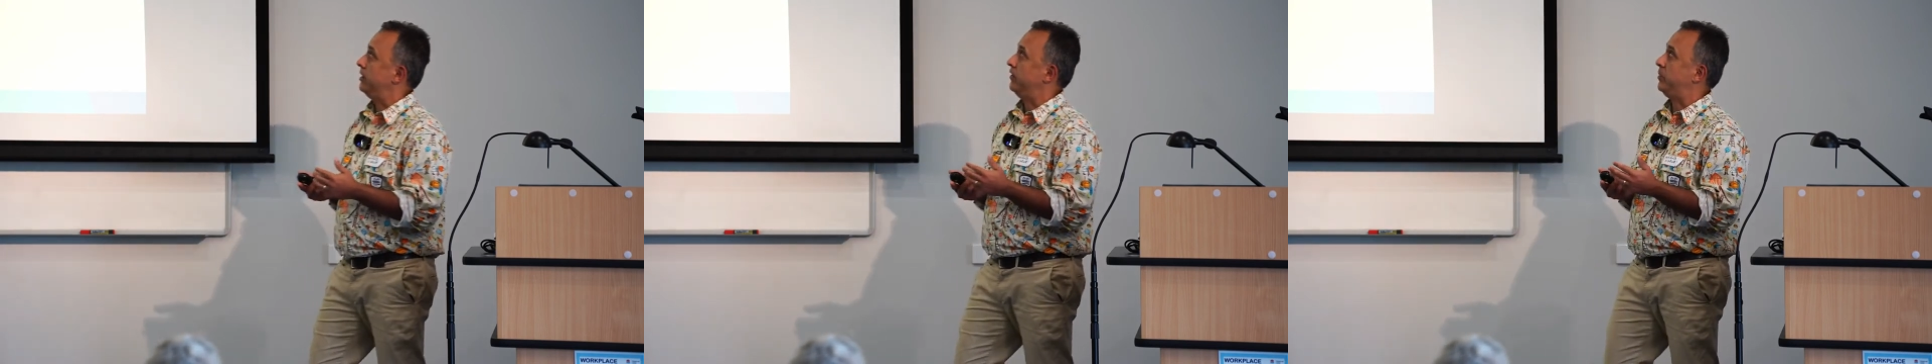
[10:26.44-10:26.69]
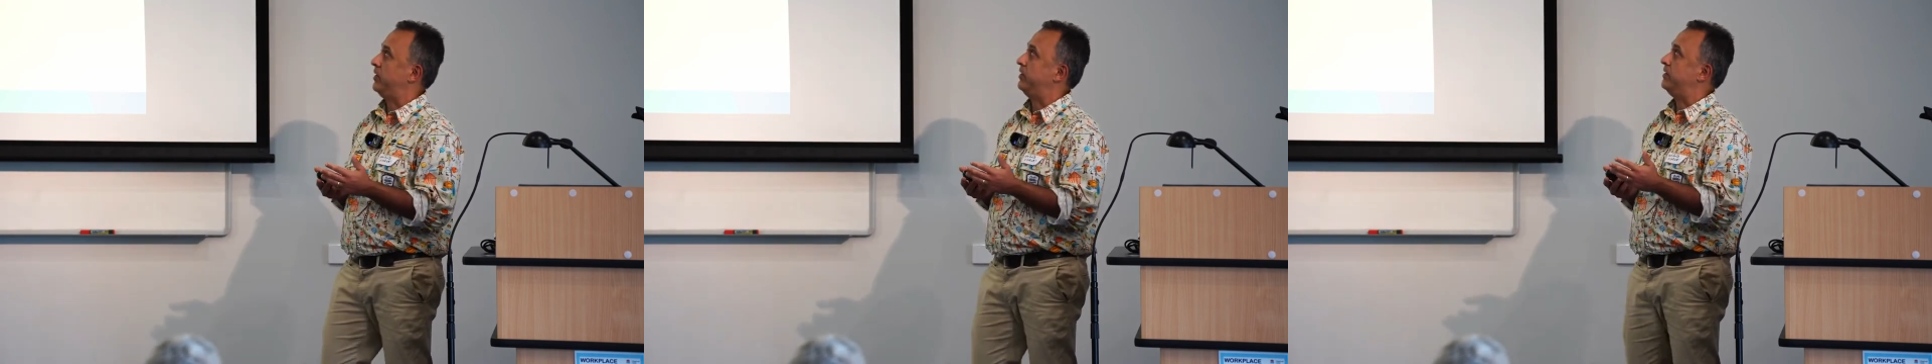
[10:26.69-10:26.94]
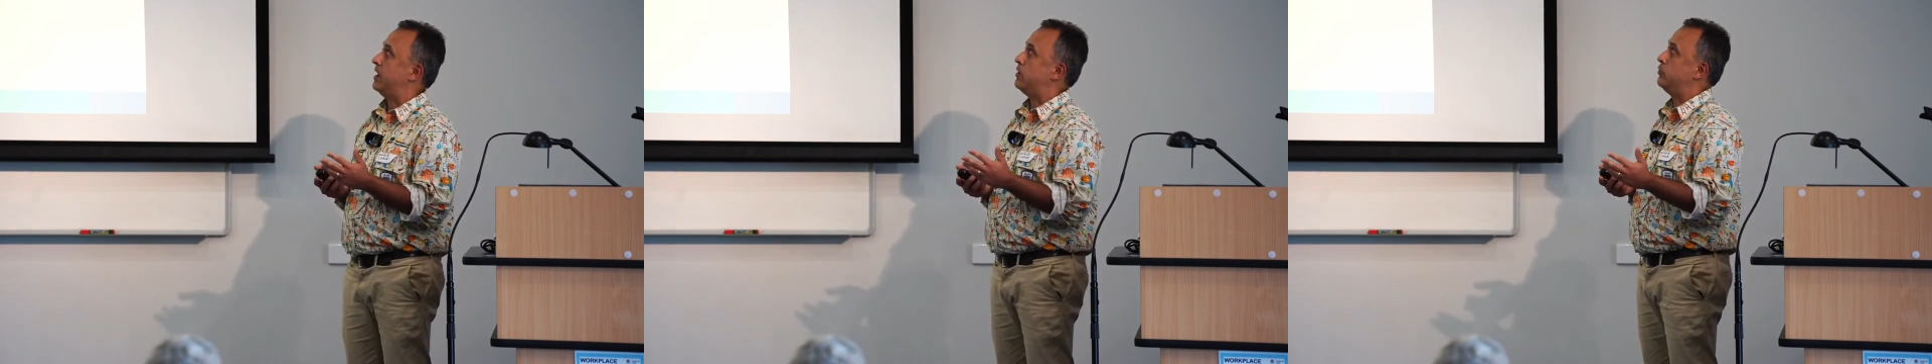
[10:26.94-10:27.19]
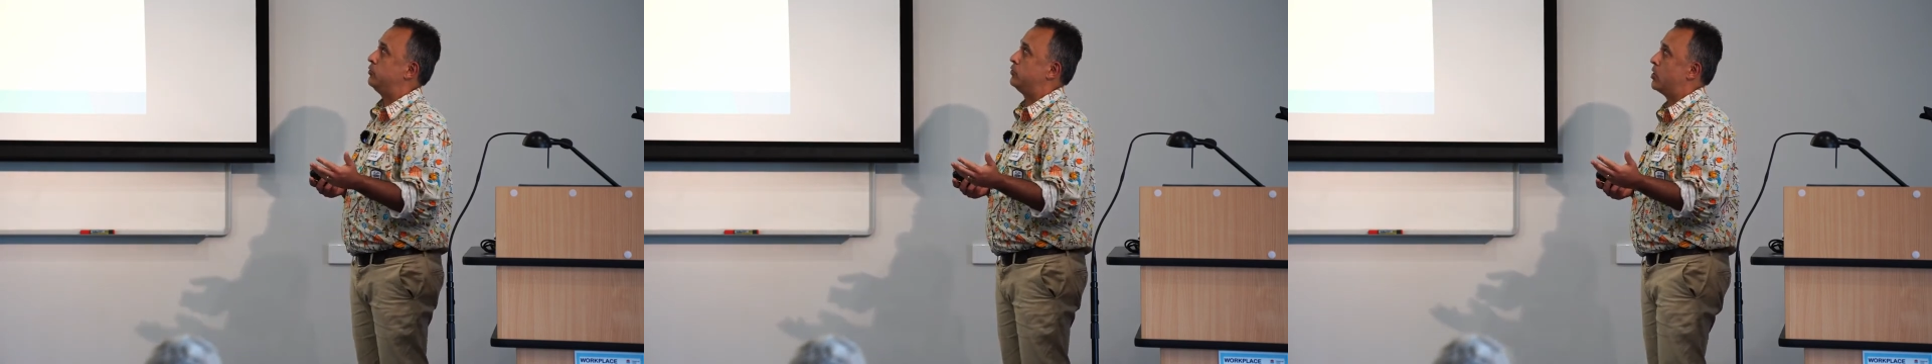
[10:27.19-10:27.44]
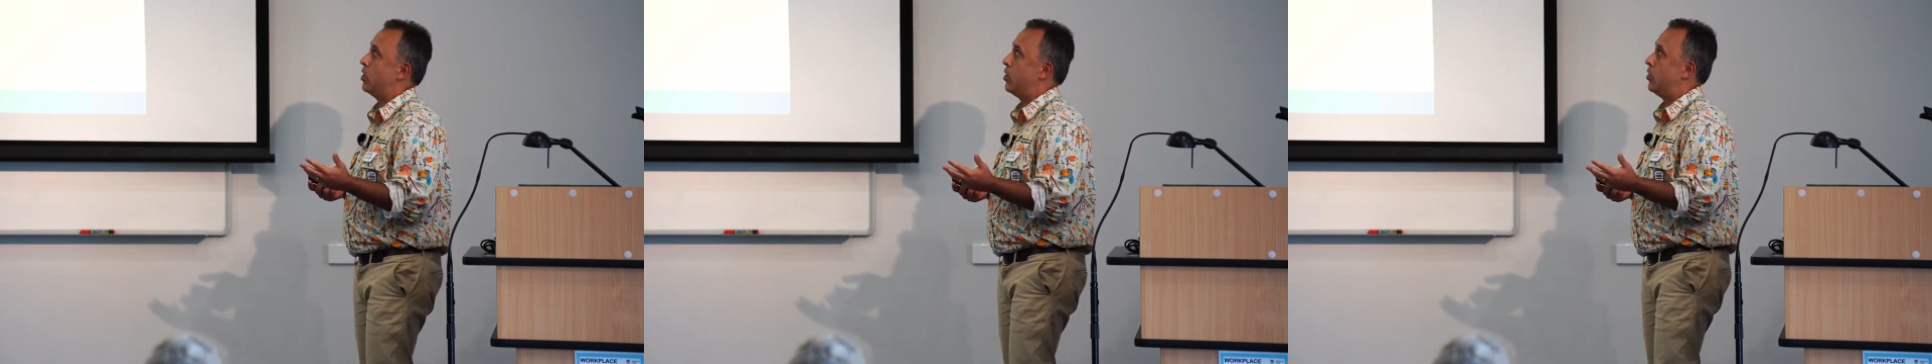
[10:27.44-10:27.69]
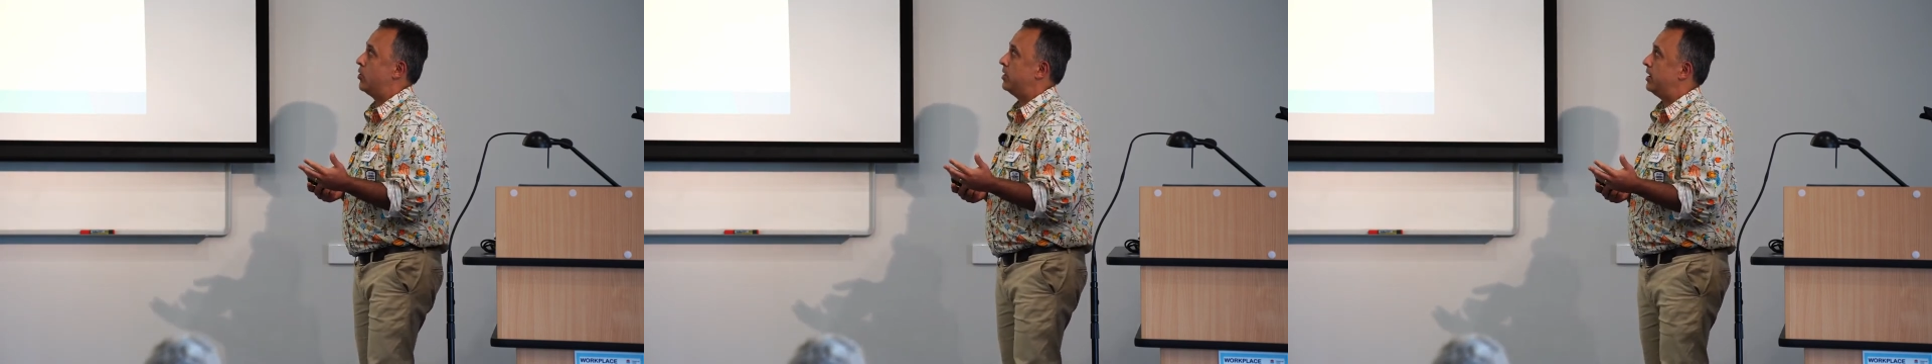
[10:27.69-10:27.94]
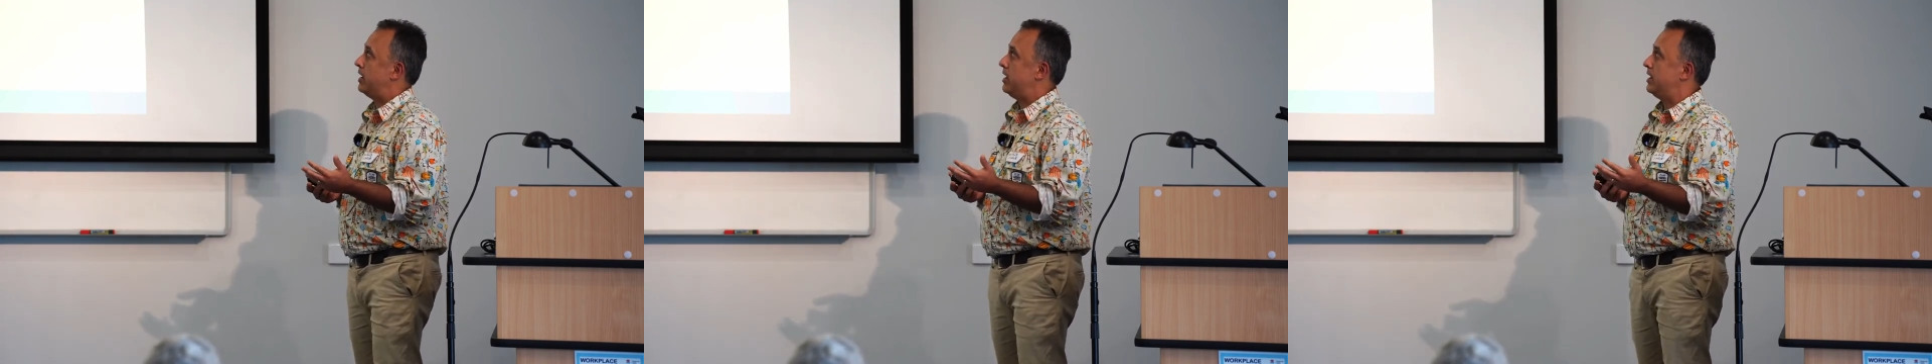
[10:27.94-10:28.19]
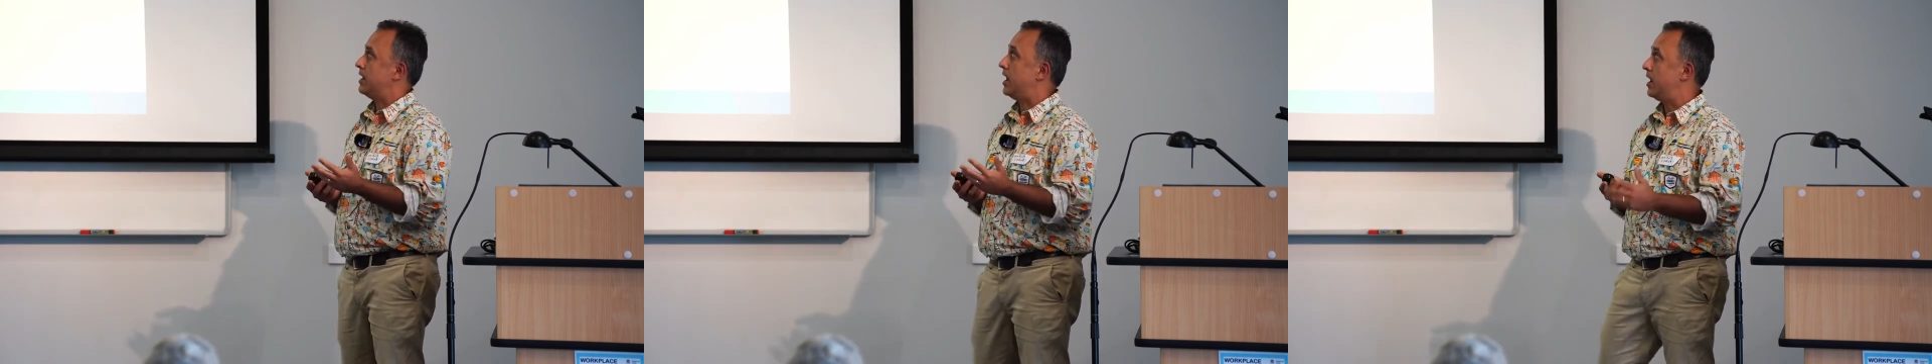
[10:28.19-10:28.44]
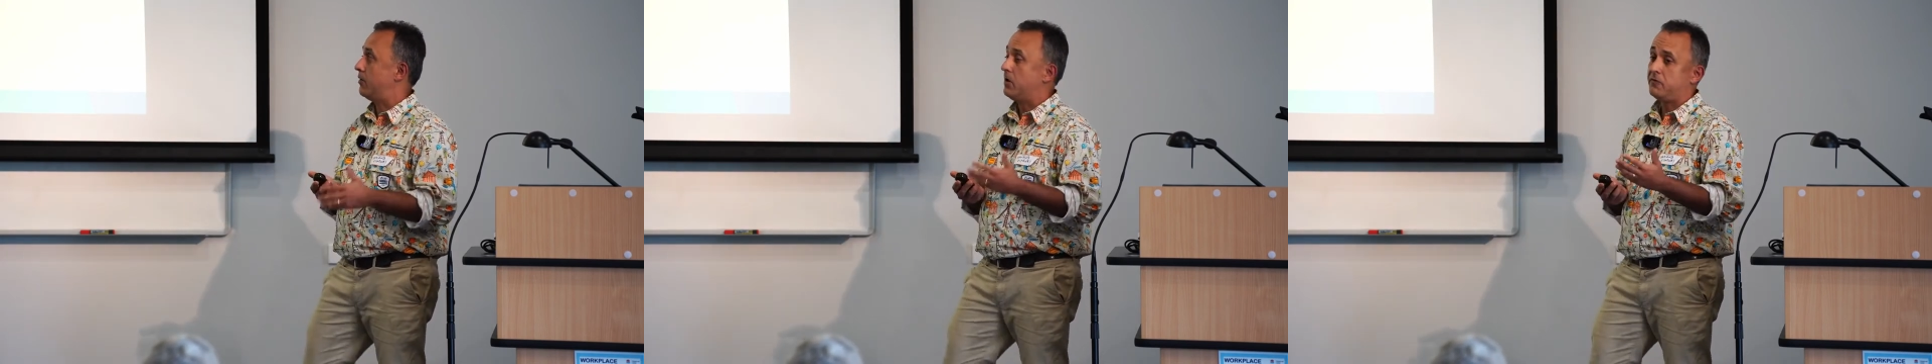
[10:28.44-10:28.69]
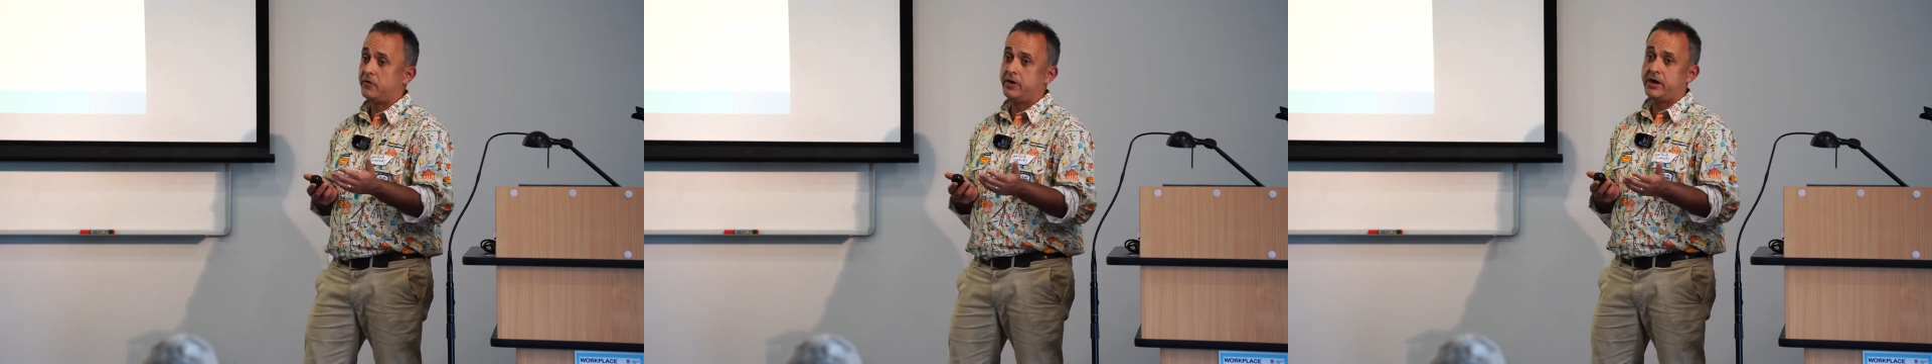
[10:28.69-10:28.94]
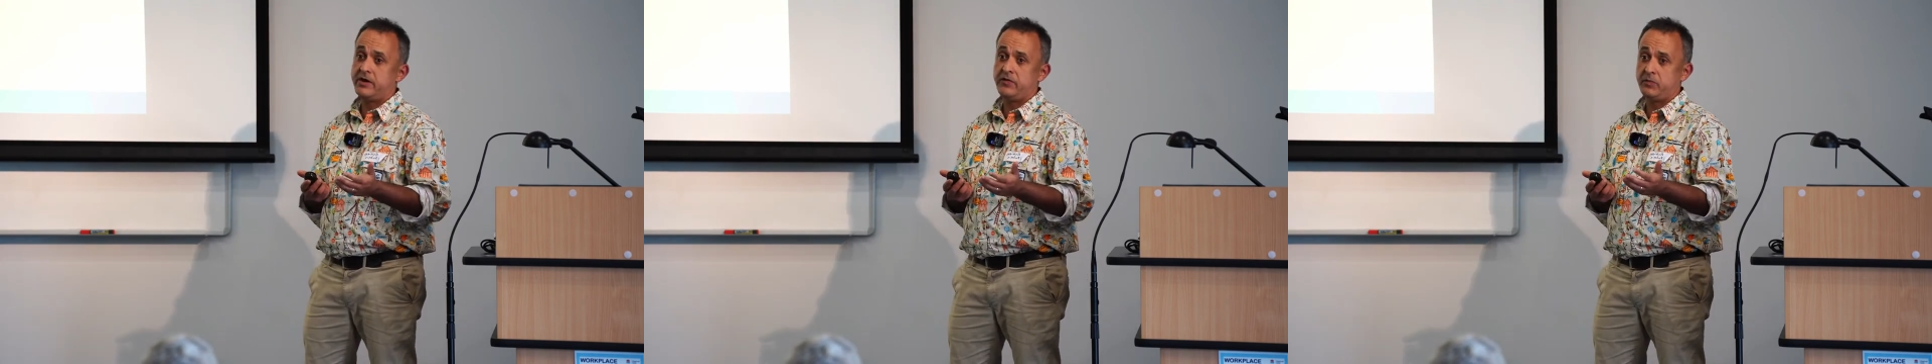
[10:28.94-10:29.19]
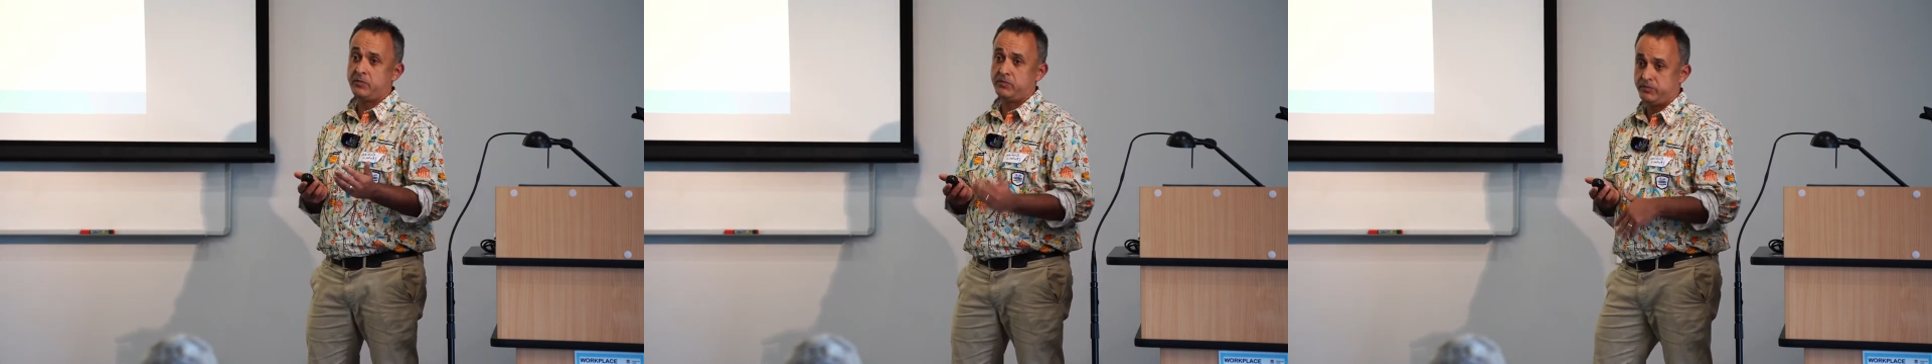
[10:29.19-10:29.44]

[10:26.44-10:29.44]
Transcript: species that you would grow in higher rainfall areas,